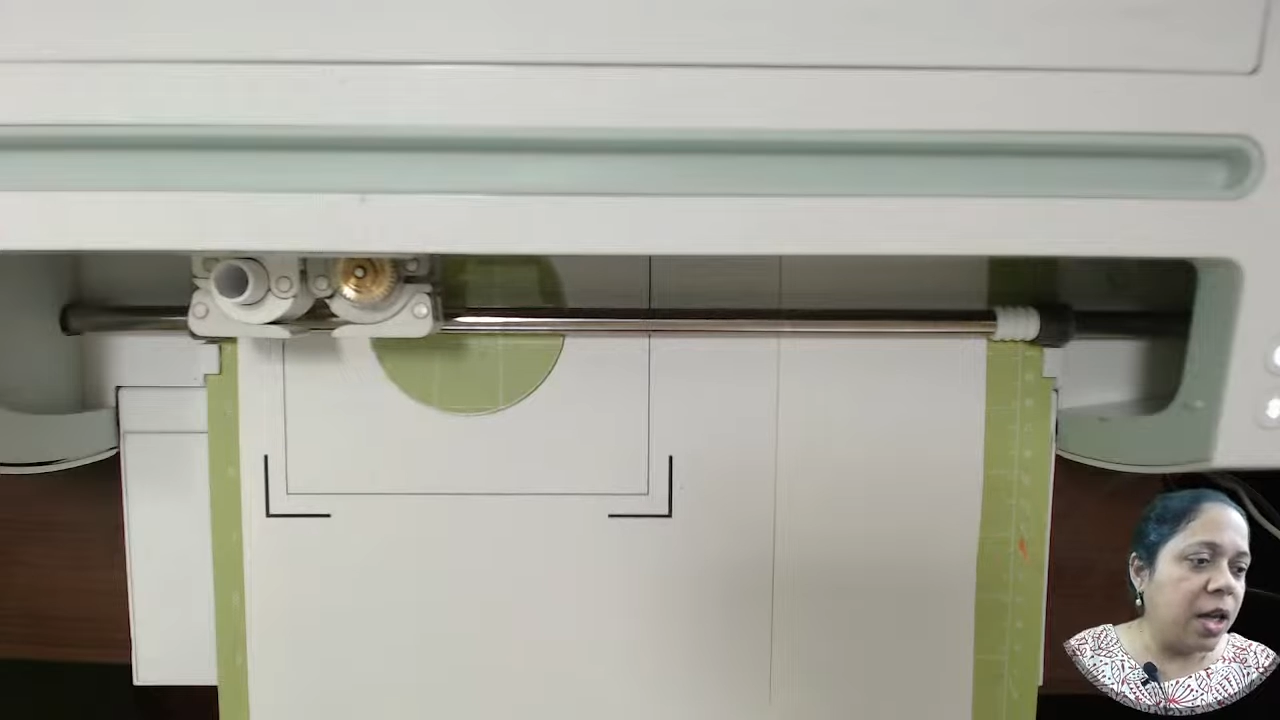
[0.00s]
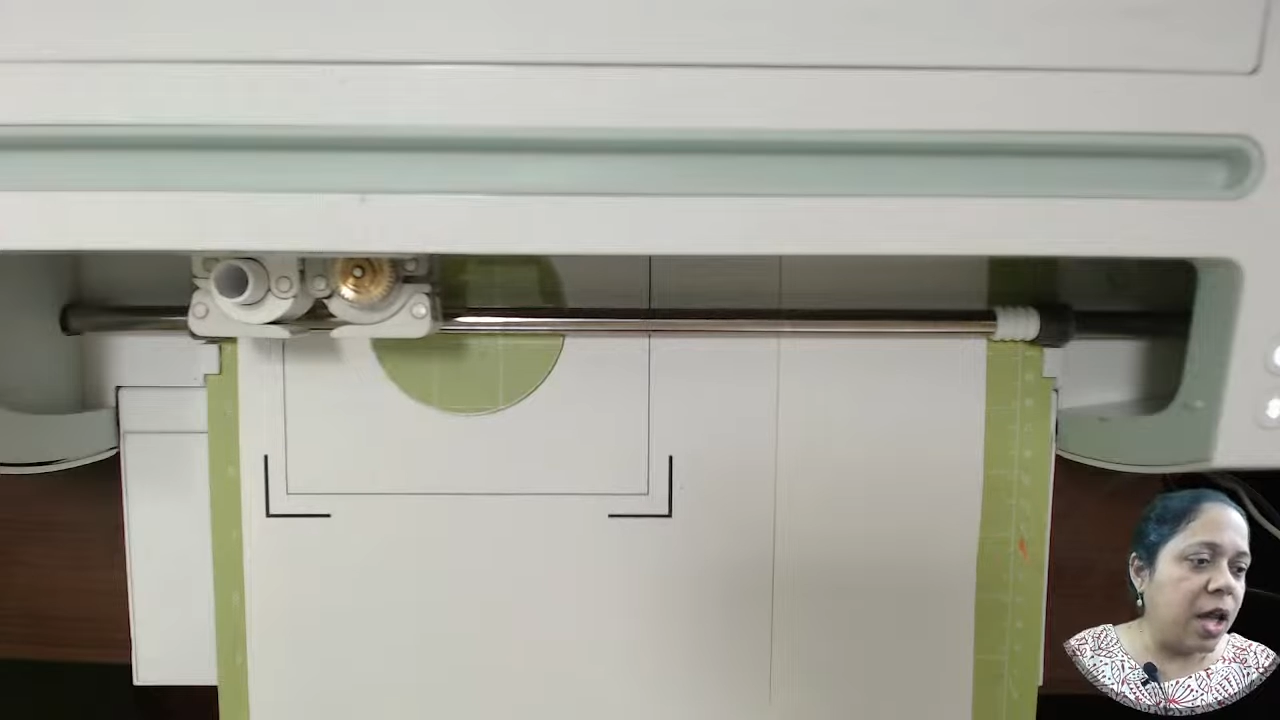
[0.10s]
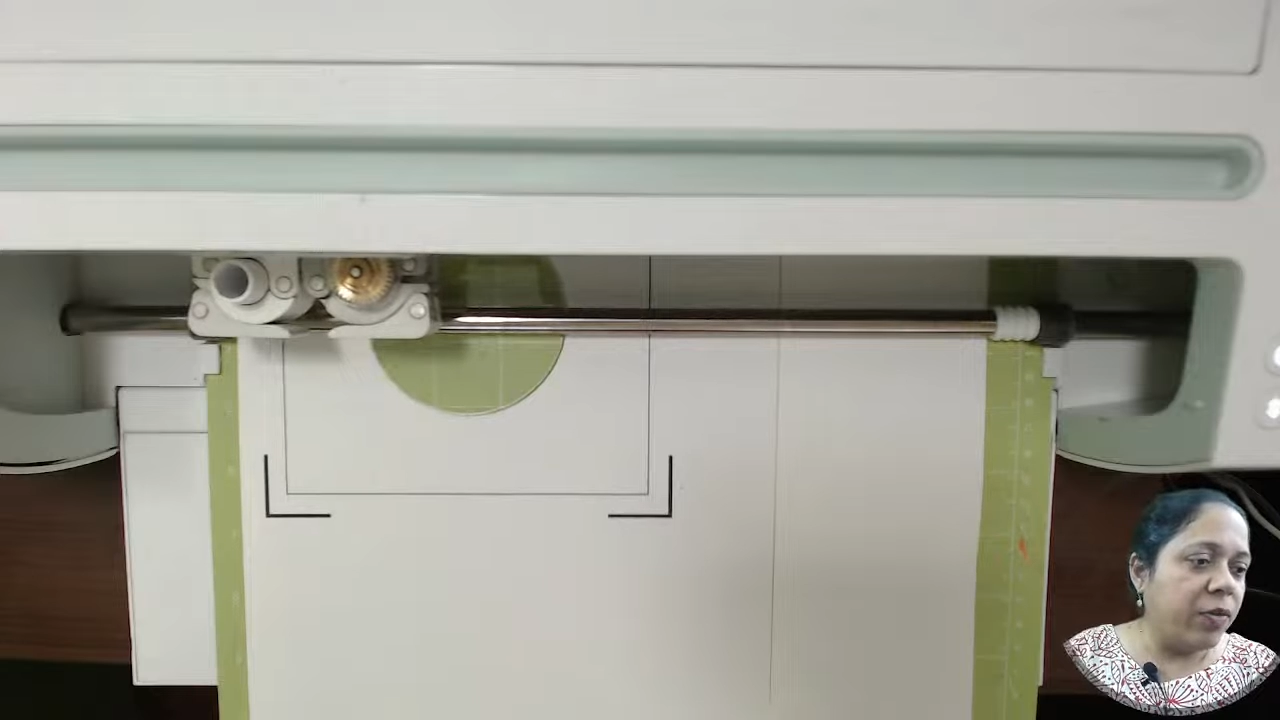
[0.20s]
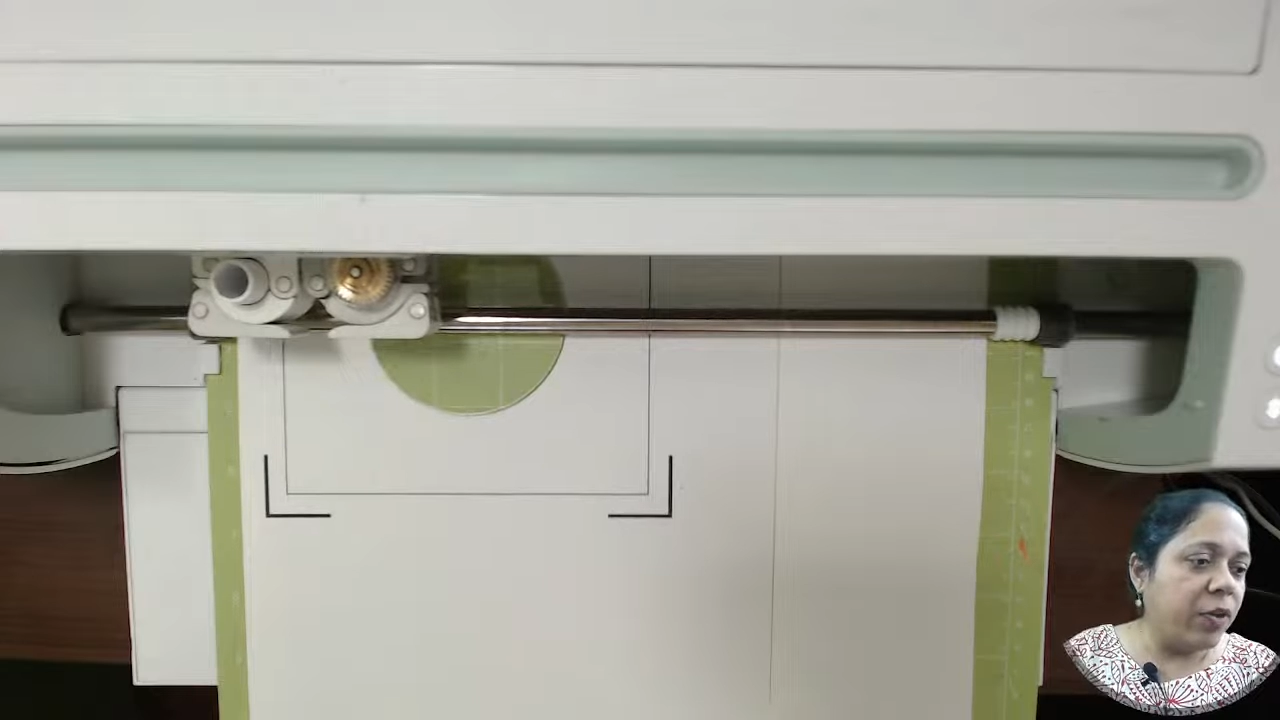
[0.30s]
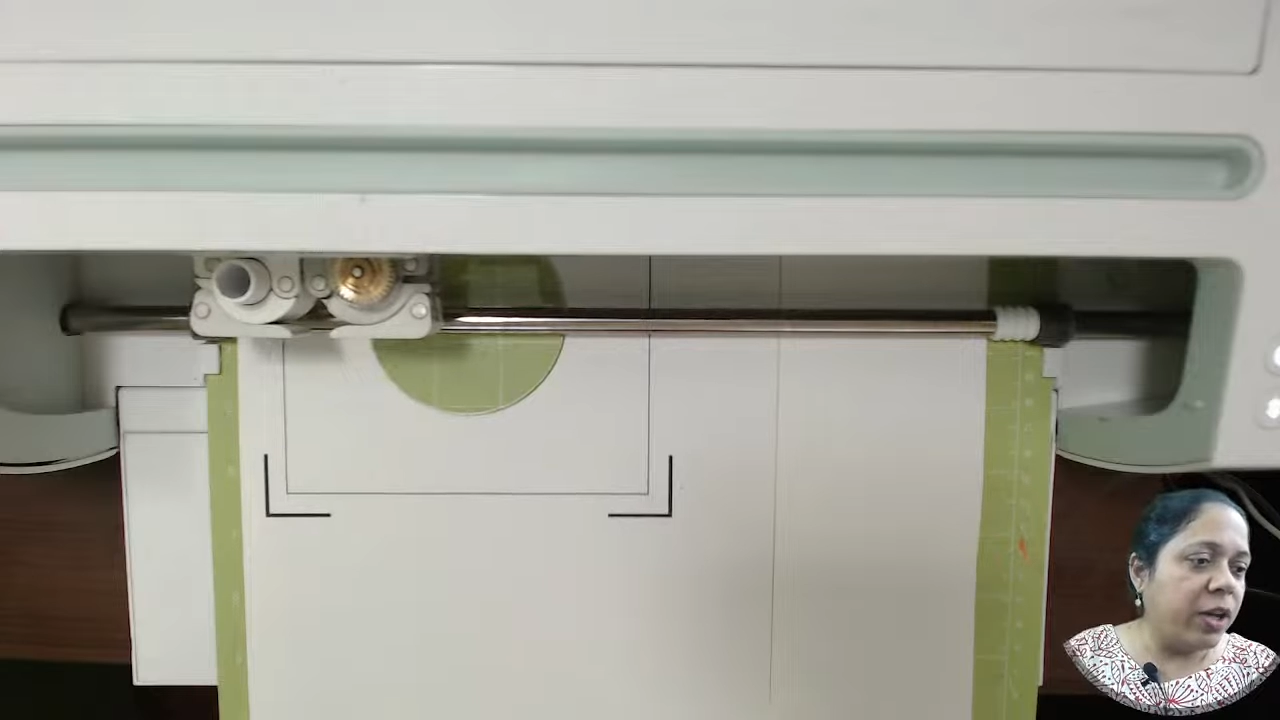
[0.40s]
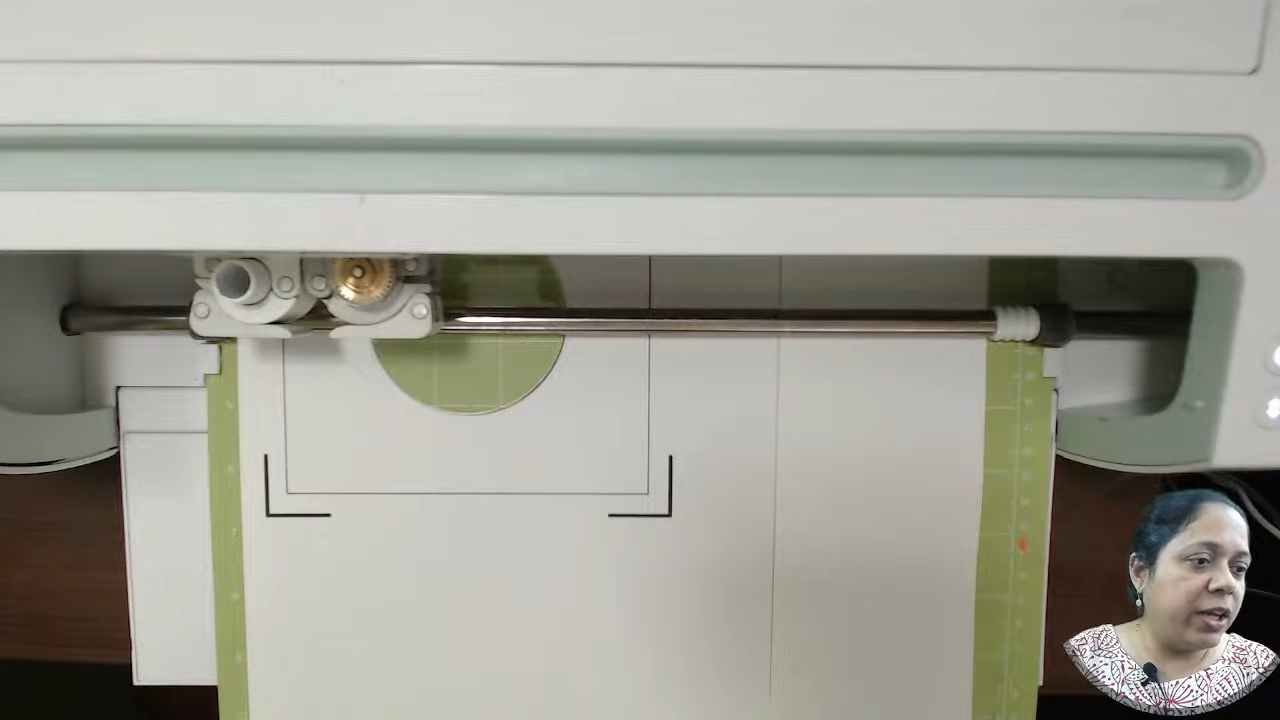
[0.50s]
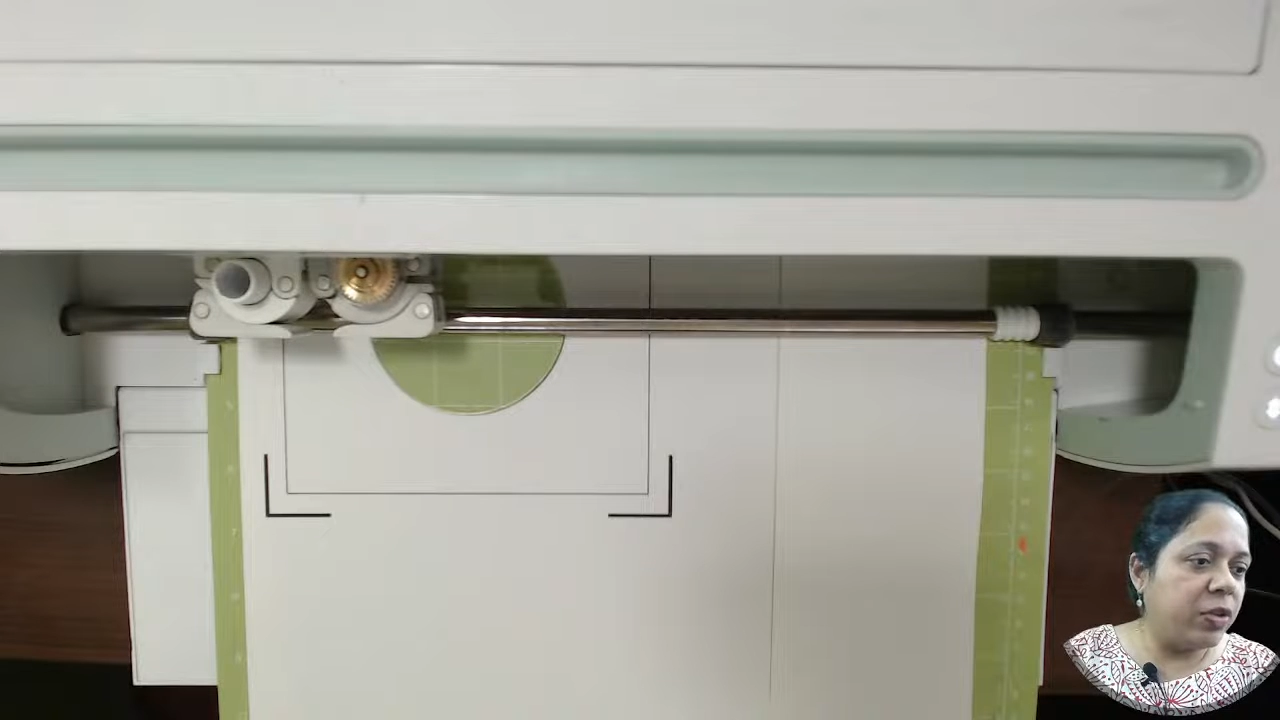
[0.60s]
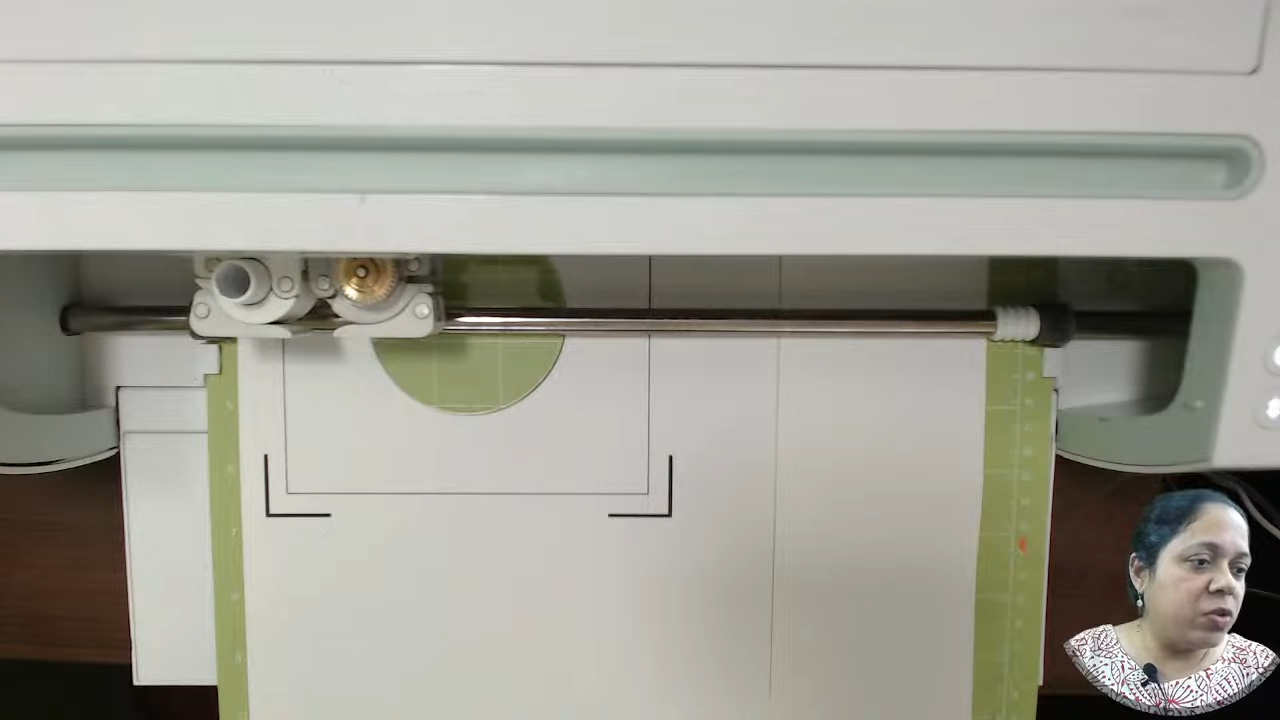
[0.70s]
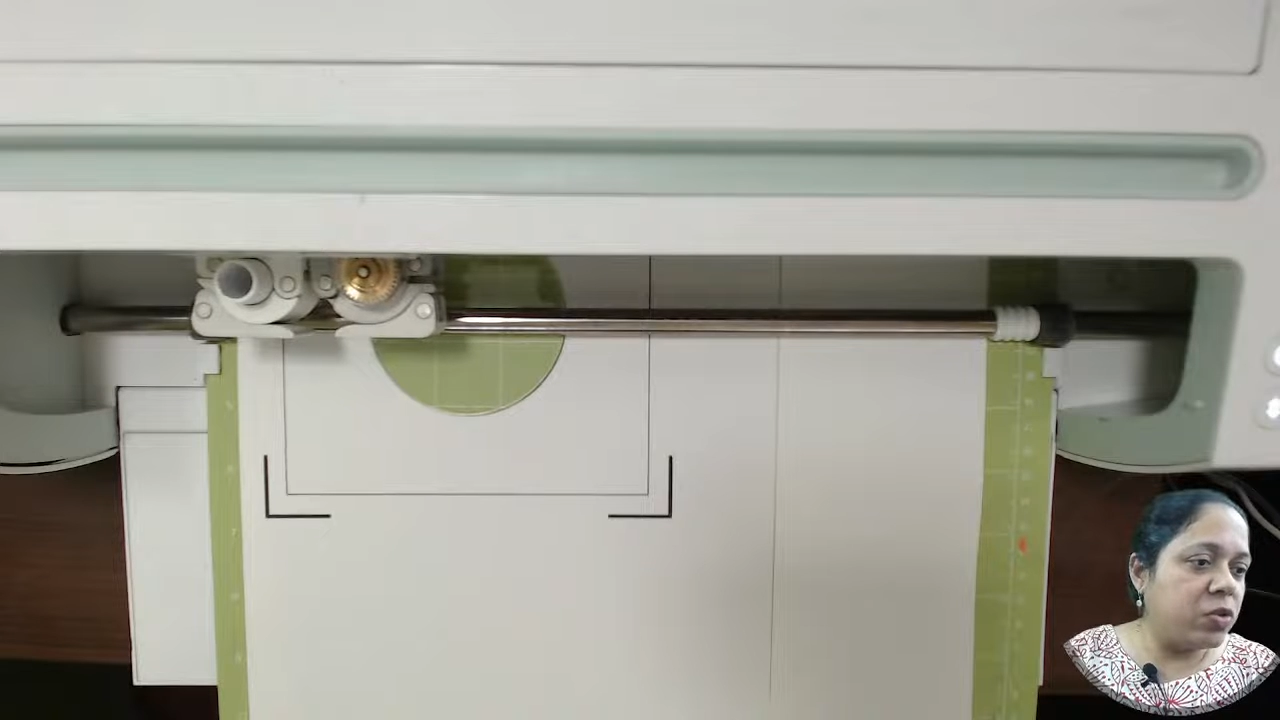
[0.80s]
I would like to